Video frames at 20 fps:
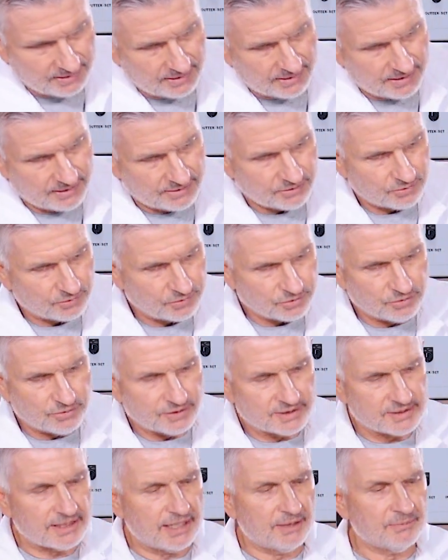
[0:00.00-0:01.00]
And you'll do
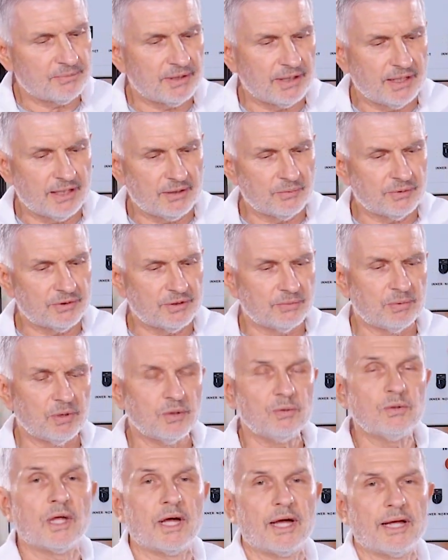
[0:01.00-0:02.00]
the same thing with the
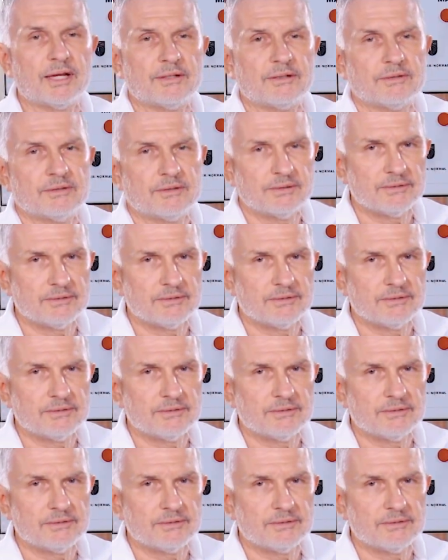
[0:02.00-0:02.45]
blue line